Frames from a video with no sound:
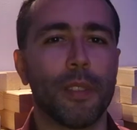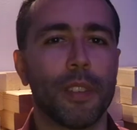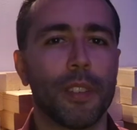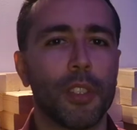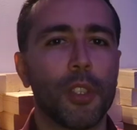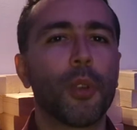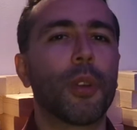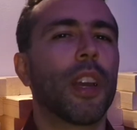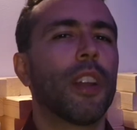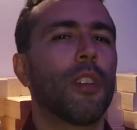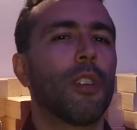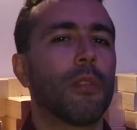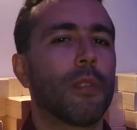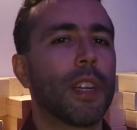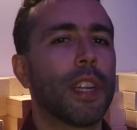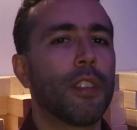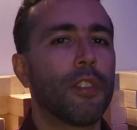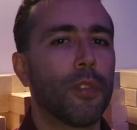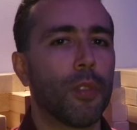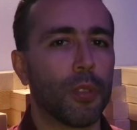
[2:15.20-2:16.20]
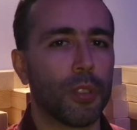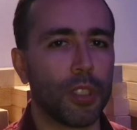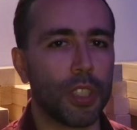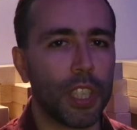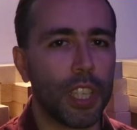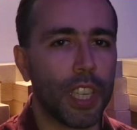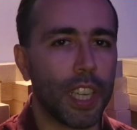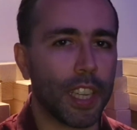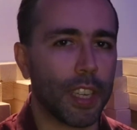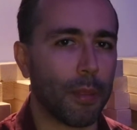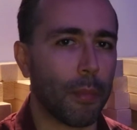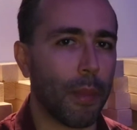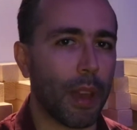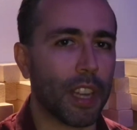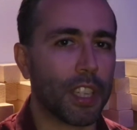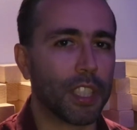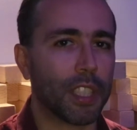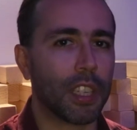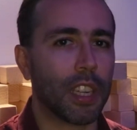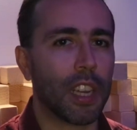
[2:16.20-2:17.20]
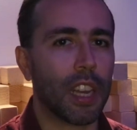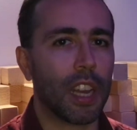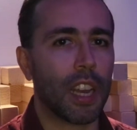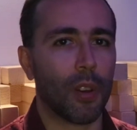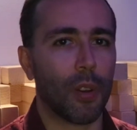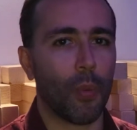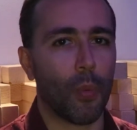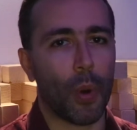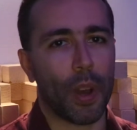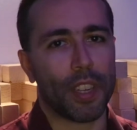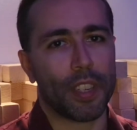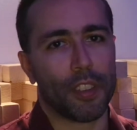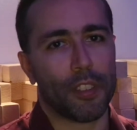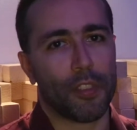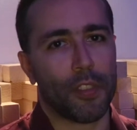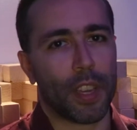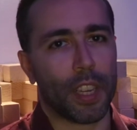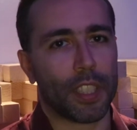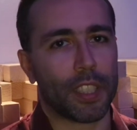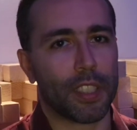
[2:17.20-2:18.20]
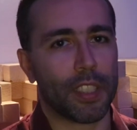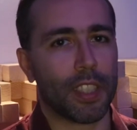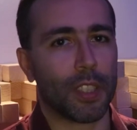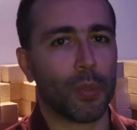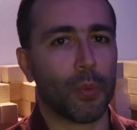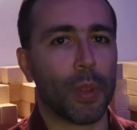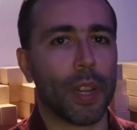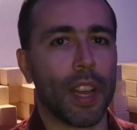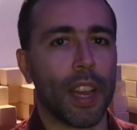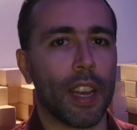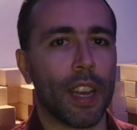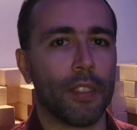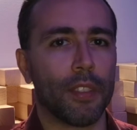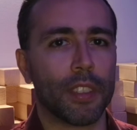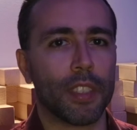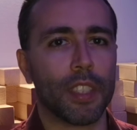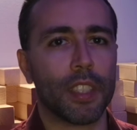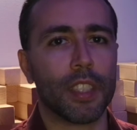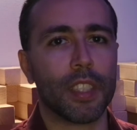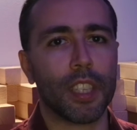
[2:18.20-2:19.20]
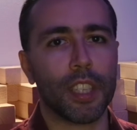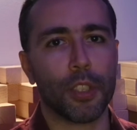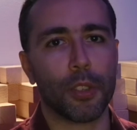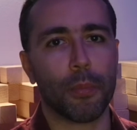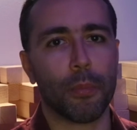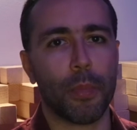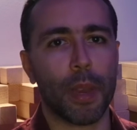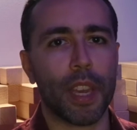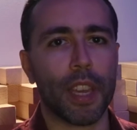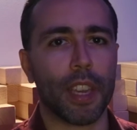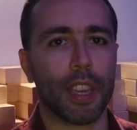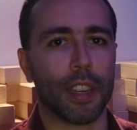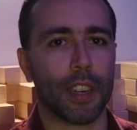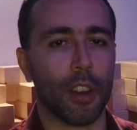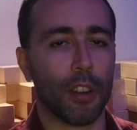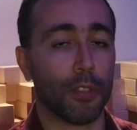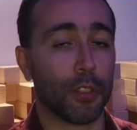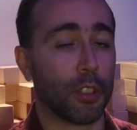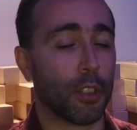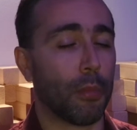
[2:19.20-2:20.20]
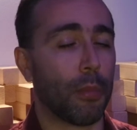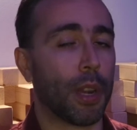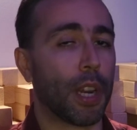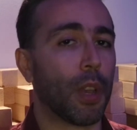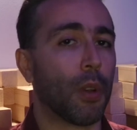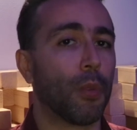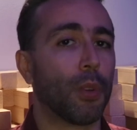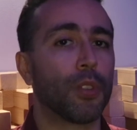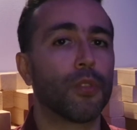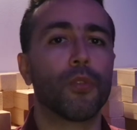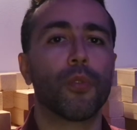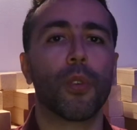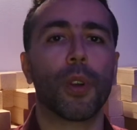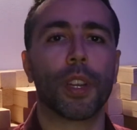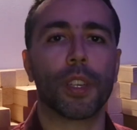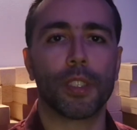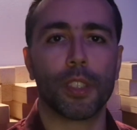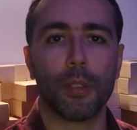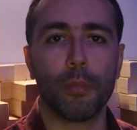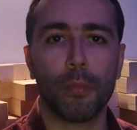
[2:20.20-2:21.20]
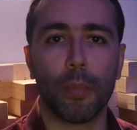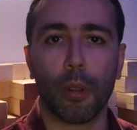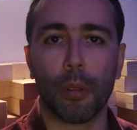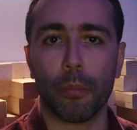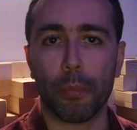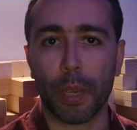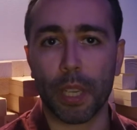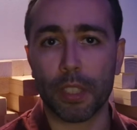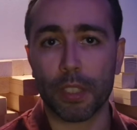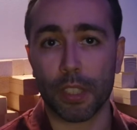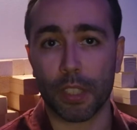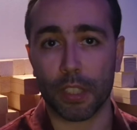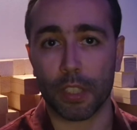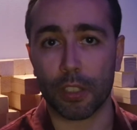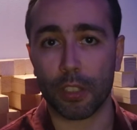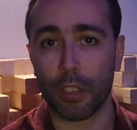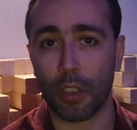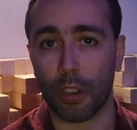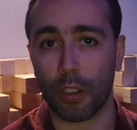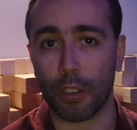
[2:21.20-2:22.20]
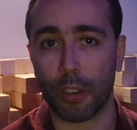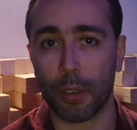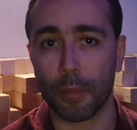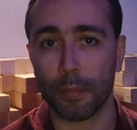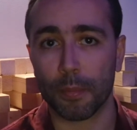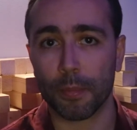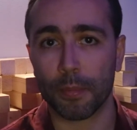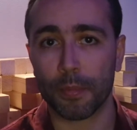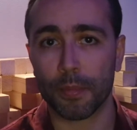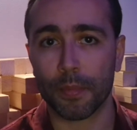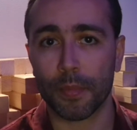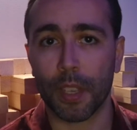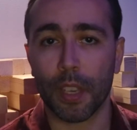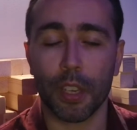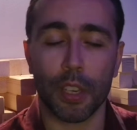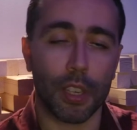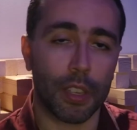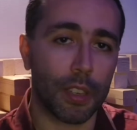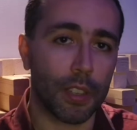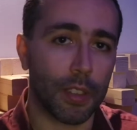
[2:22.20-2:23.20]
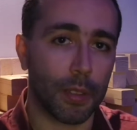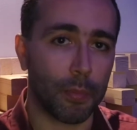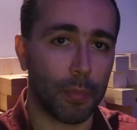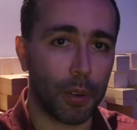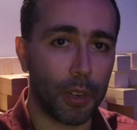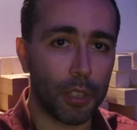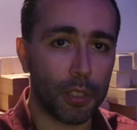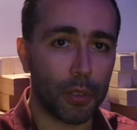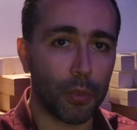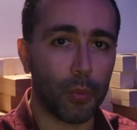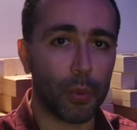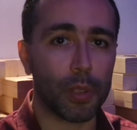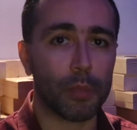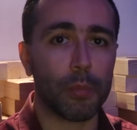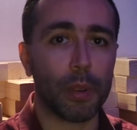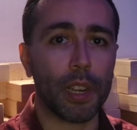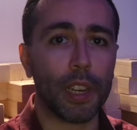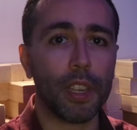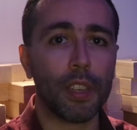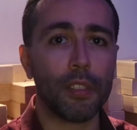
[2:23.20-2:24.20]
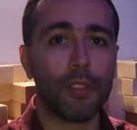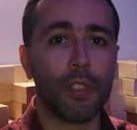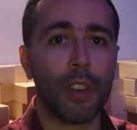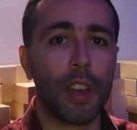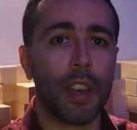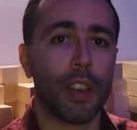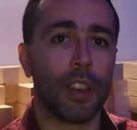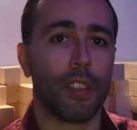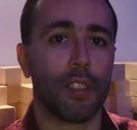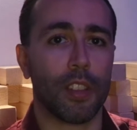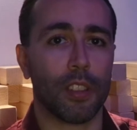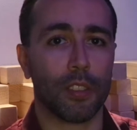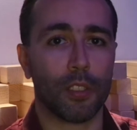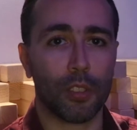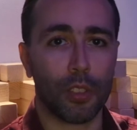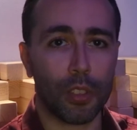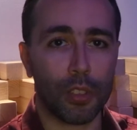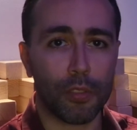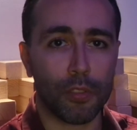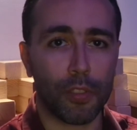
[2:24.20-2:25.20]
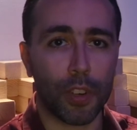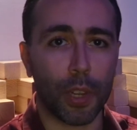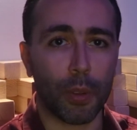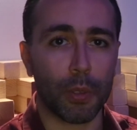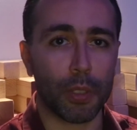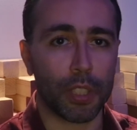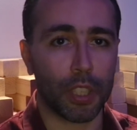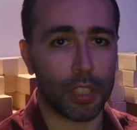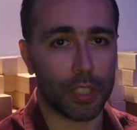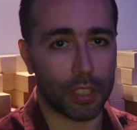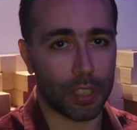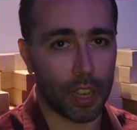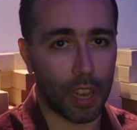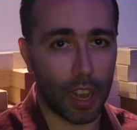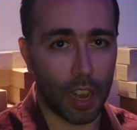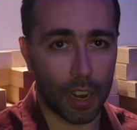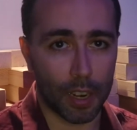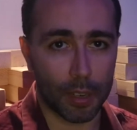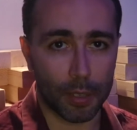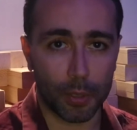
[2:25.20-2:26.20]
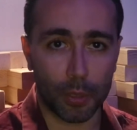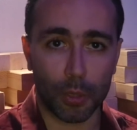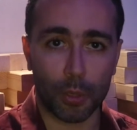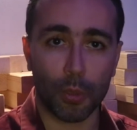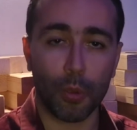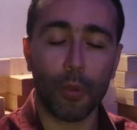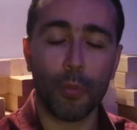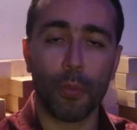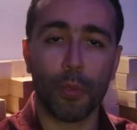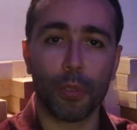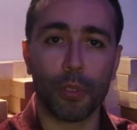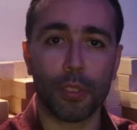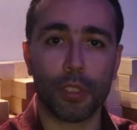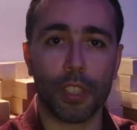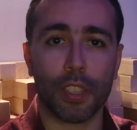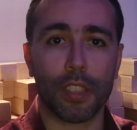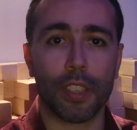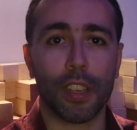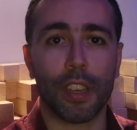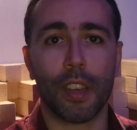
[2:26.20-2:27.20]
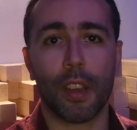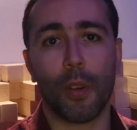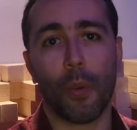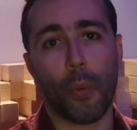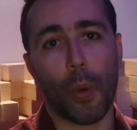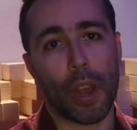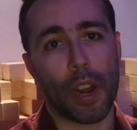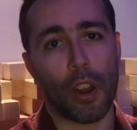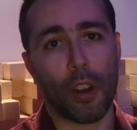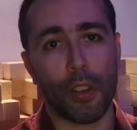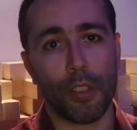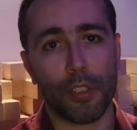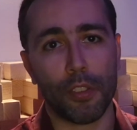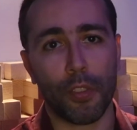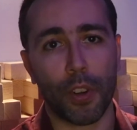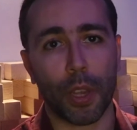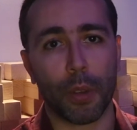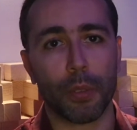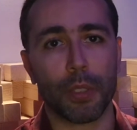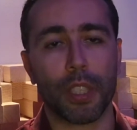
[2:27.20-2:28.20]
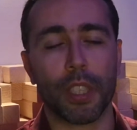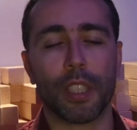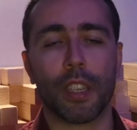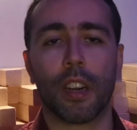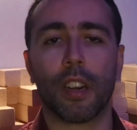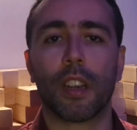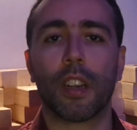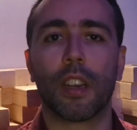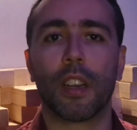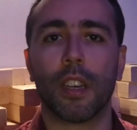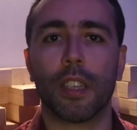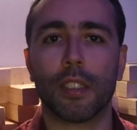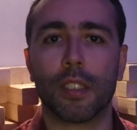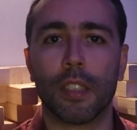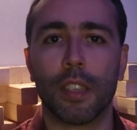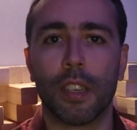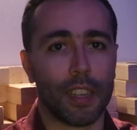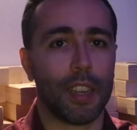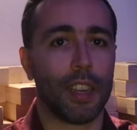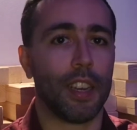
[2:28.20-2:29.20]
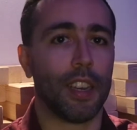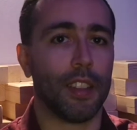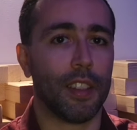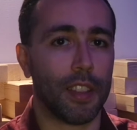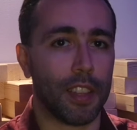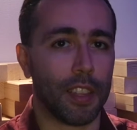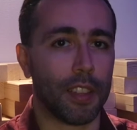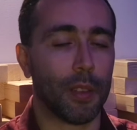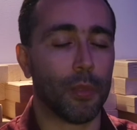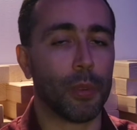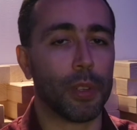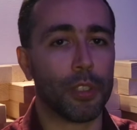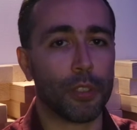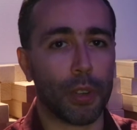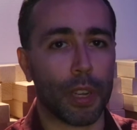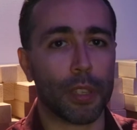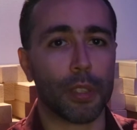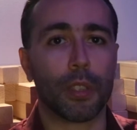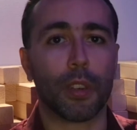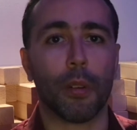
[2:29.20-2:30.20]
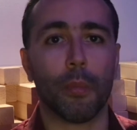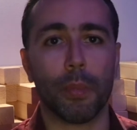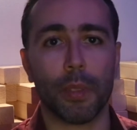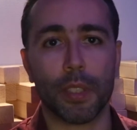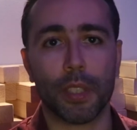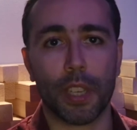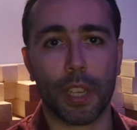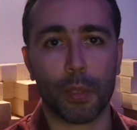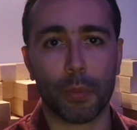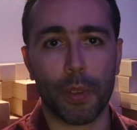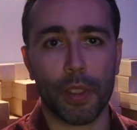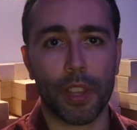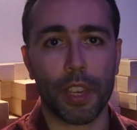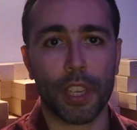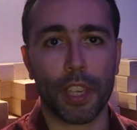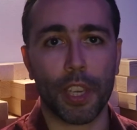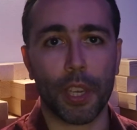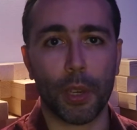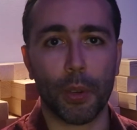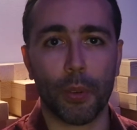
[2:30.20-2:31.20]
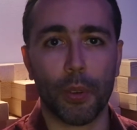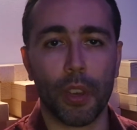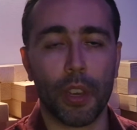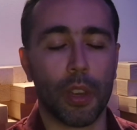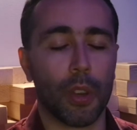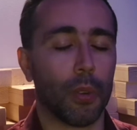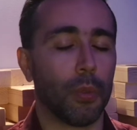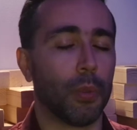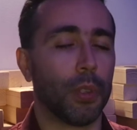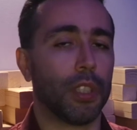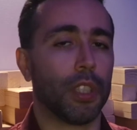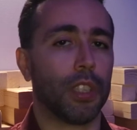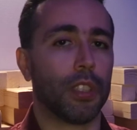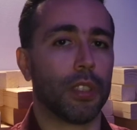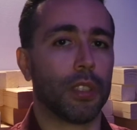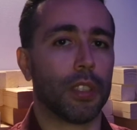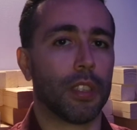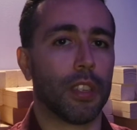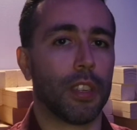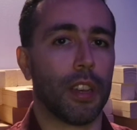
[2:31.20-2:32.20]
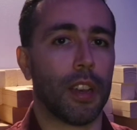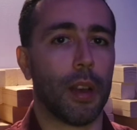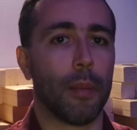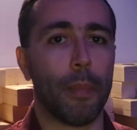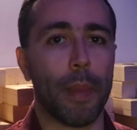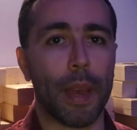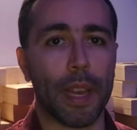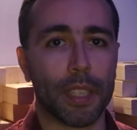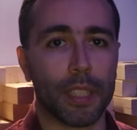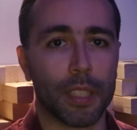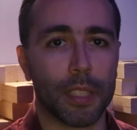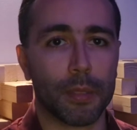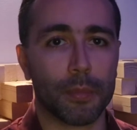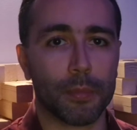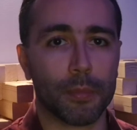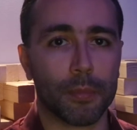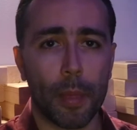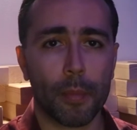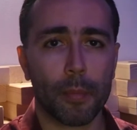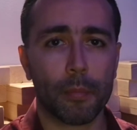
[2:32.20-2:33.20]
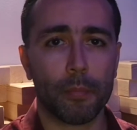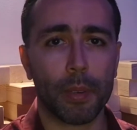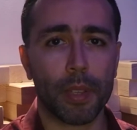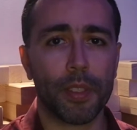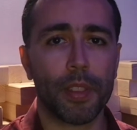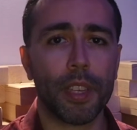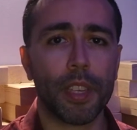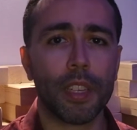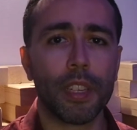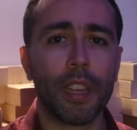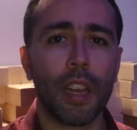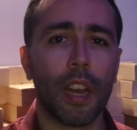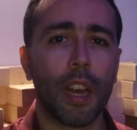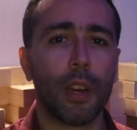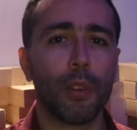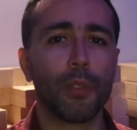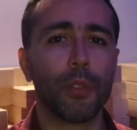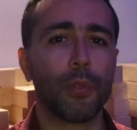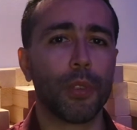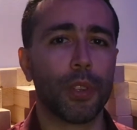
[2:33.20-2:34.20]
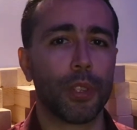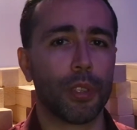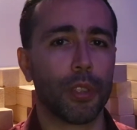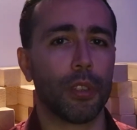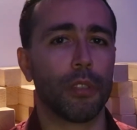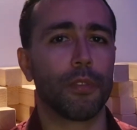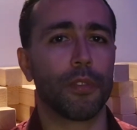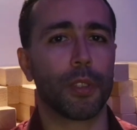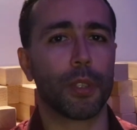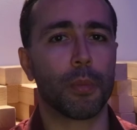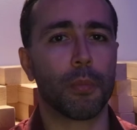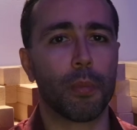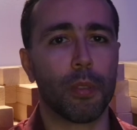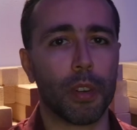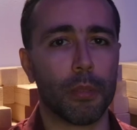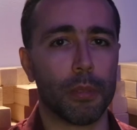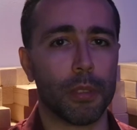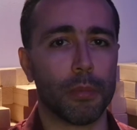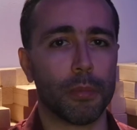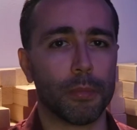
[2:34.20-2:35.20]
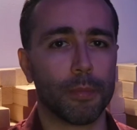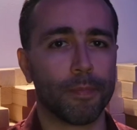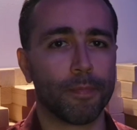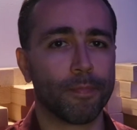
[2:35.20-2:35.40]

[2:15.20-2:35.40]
You can already foresee and imagine what effects this will have in the decision making of somebody who is, for example, mixing a song. The person will believe that certain frequencies are too boosted while other frequencies are cut, and then they will try to compensate with EQ, which is a mess. But then how do we solve this problem?